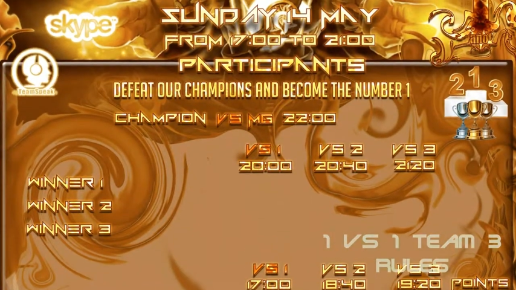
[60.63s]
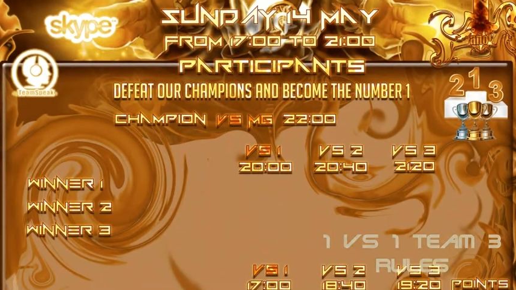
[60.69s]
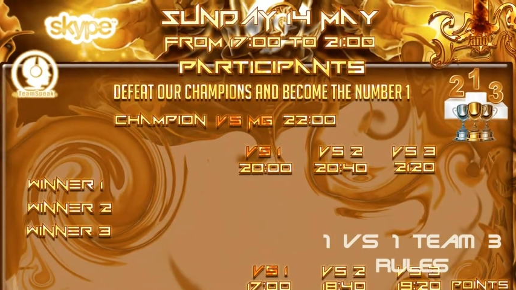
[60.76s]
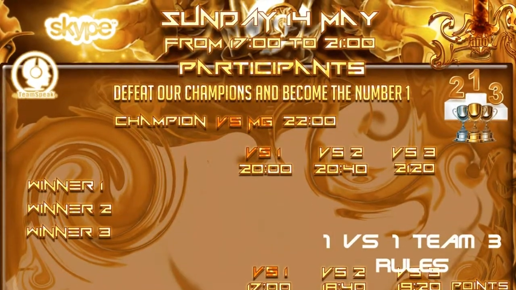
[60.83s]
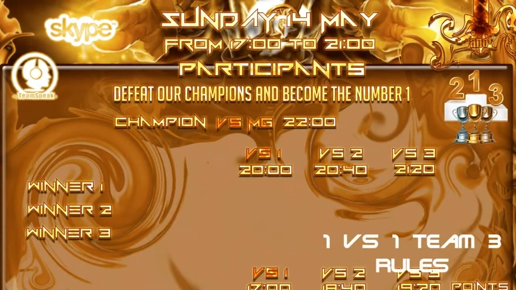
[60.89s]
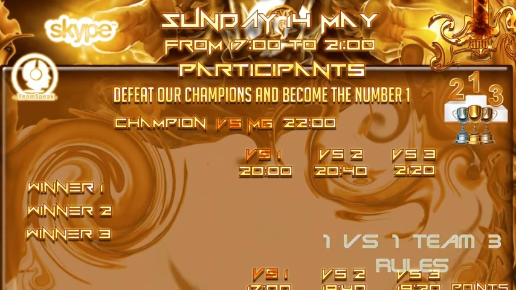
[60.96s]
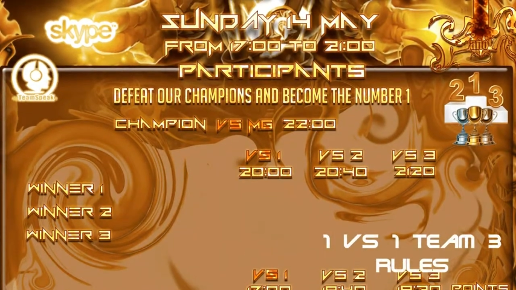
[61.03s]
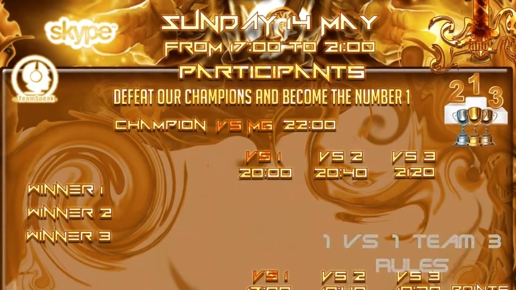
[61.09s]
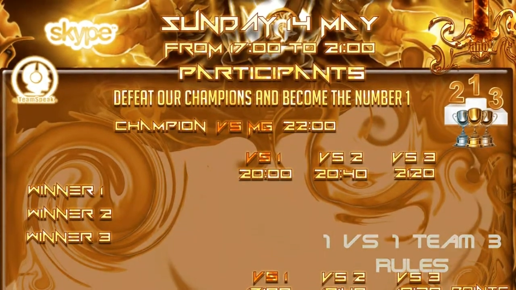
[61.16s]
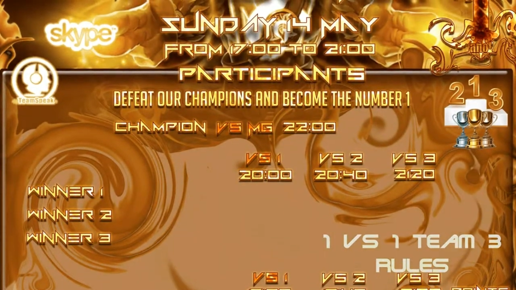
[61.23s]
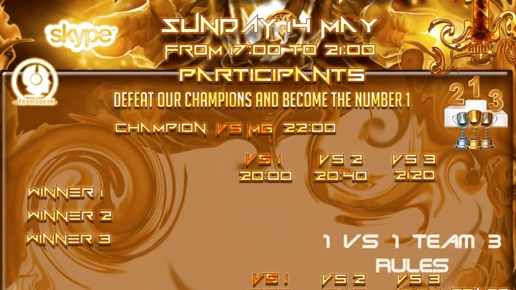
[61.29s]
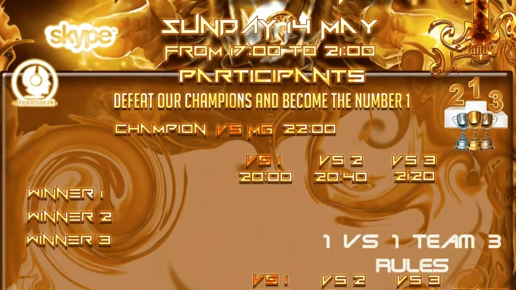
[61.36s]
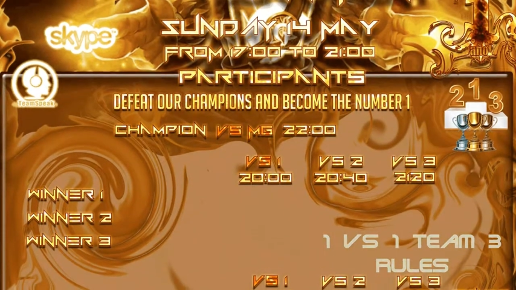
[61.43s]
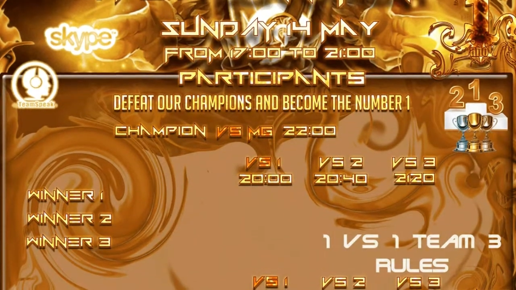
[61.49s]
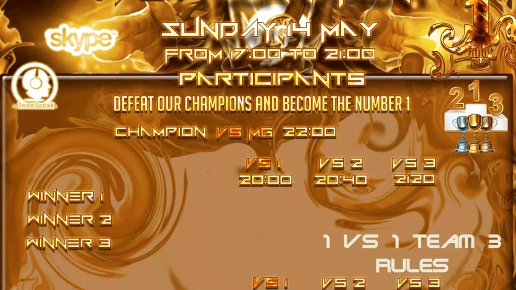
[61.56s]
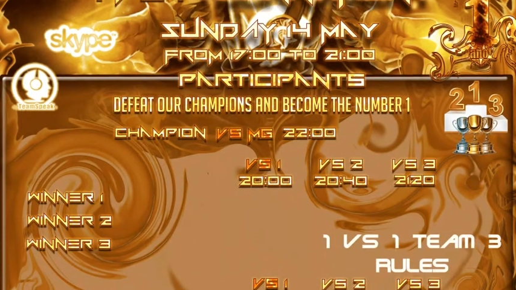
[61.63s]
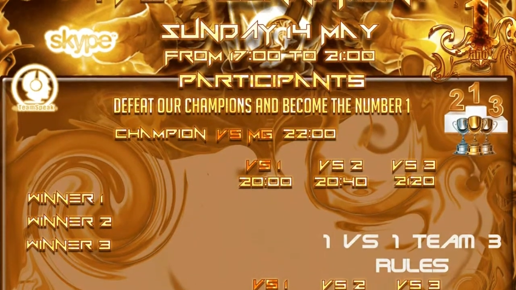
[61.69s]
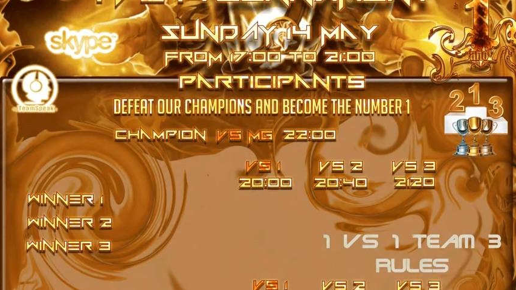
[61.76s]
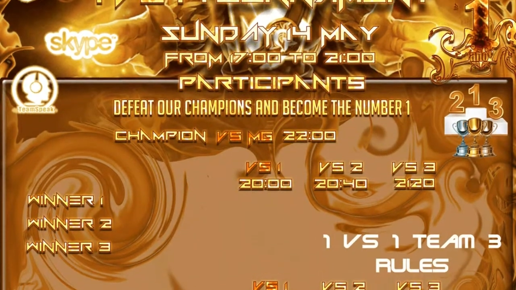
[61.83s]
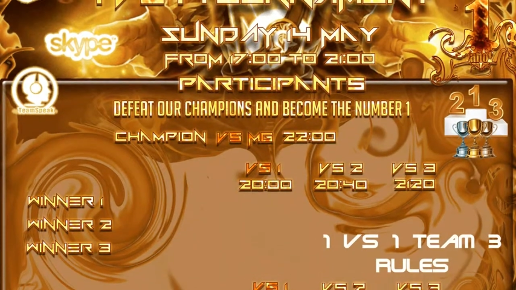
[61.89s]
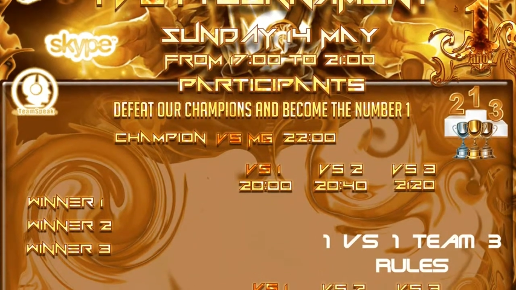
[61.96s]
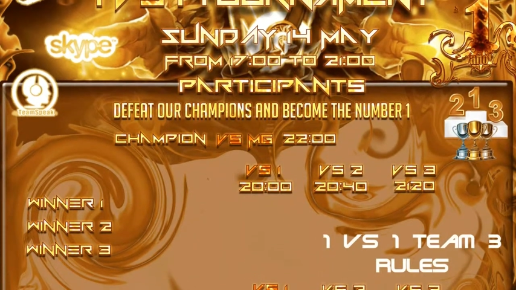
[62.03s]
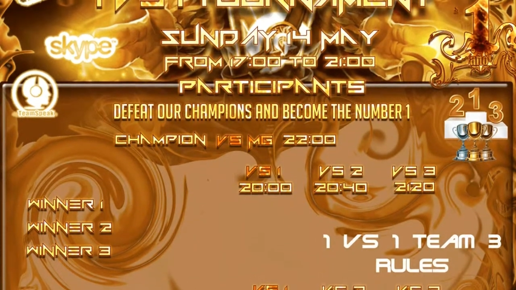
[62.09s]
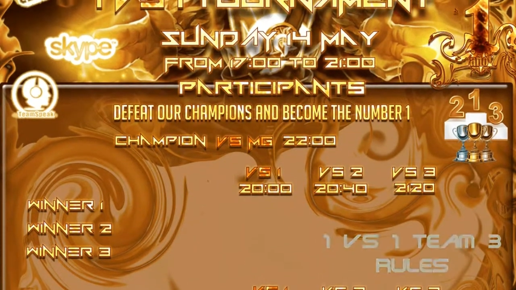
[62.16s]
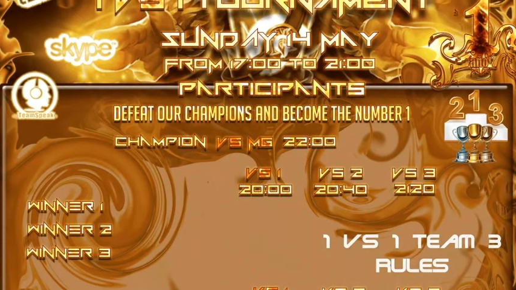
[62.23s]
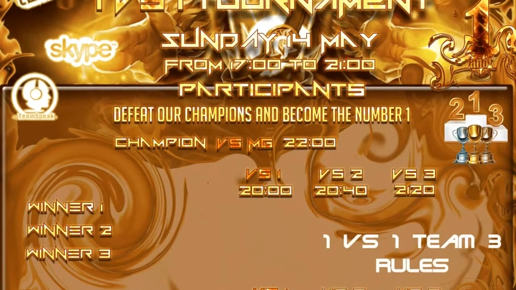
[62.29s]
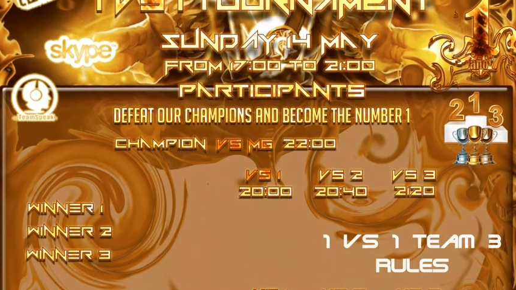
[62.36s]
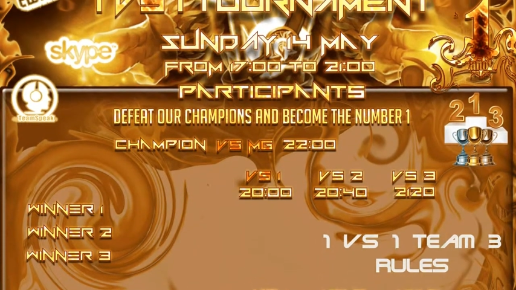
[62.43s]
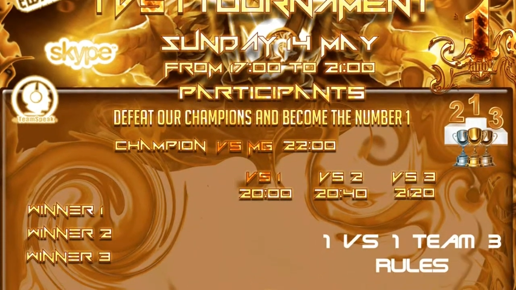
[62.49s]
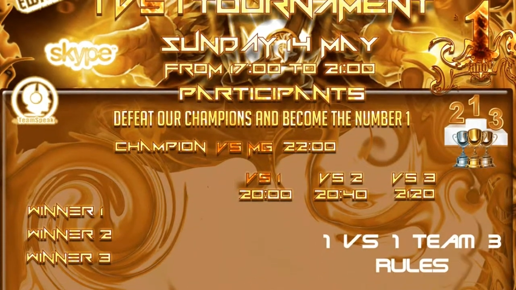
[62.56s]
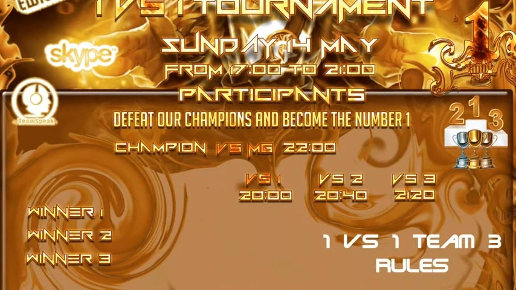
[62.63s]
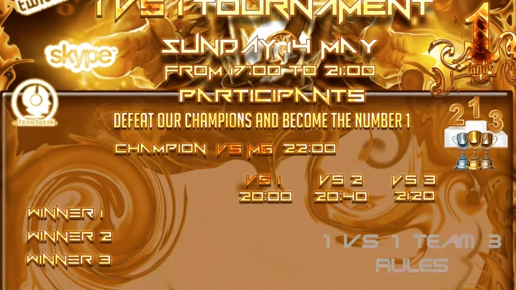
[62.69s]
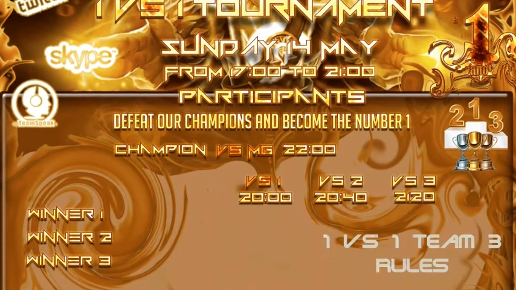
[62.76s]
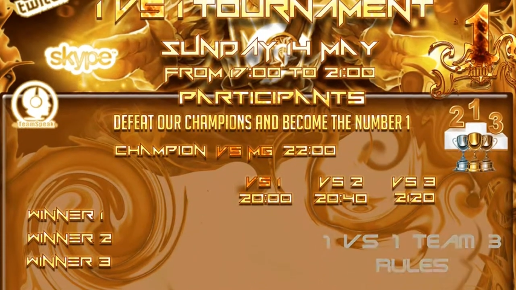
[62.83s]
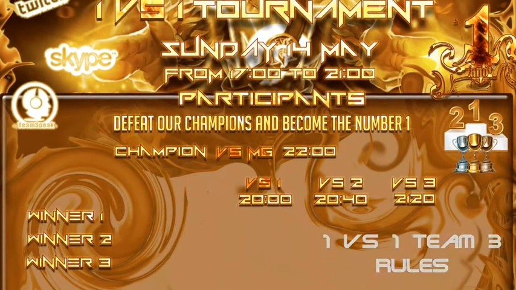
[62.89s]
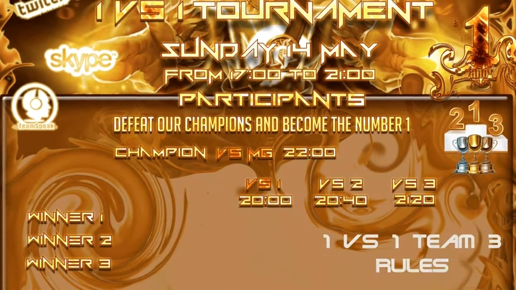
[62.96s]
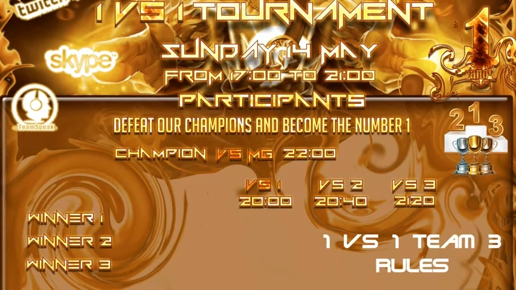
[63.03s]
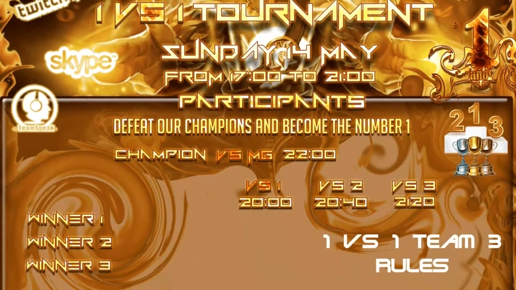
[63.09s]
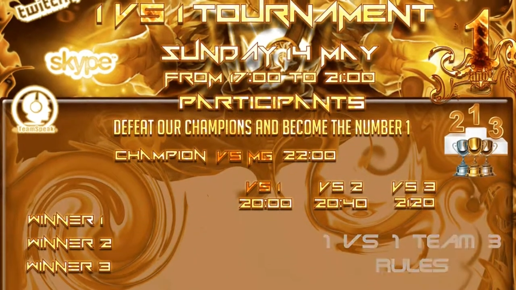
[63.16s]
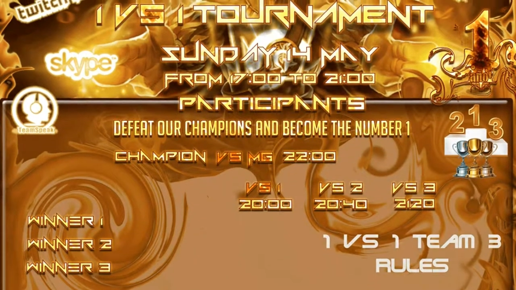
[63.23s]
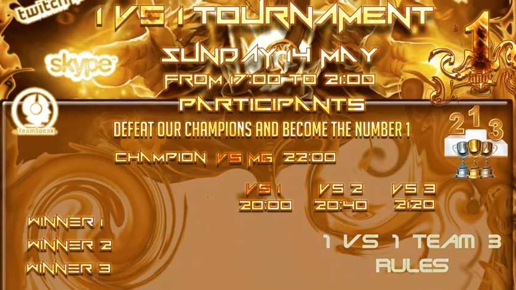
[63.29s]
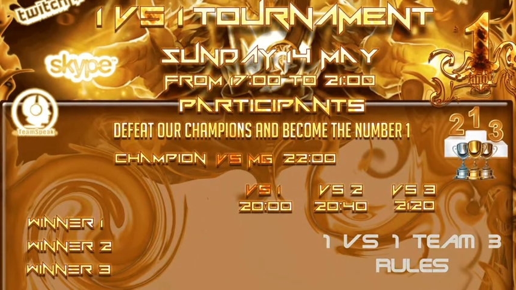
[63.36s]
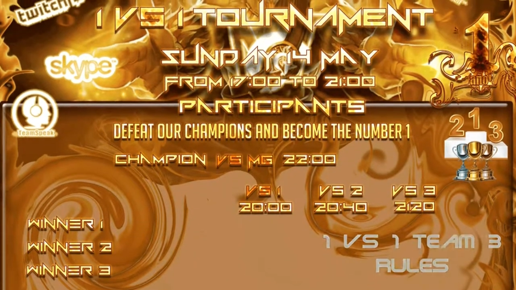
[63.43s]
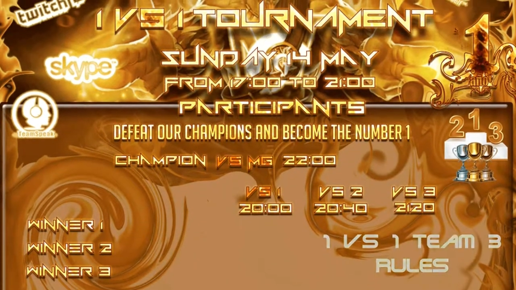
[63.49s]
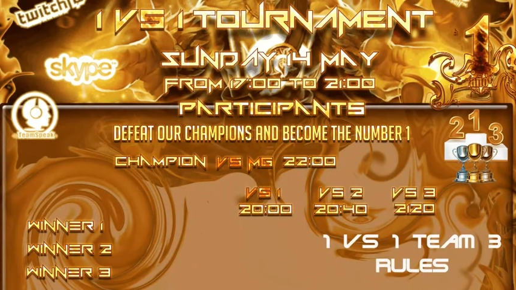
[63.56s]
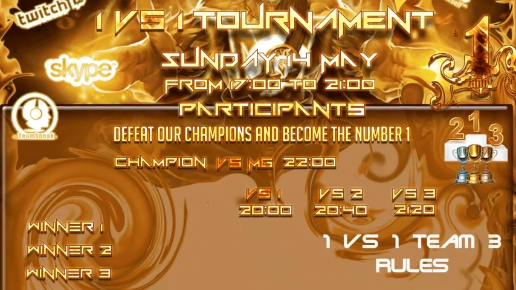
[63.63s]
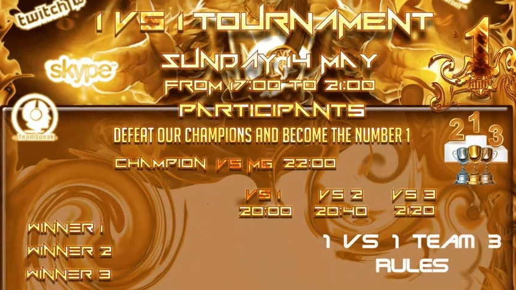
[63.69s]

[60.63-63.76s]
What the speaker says: (no speaker visible)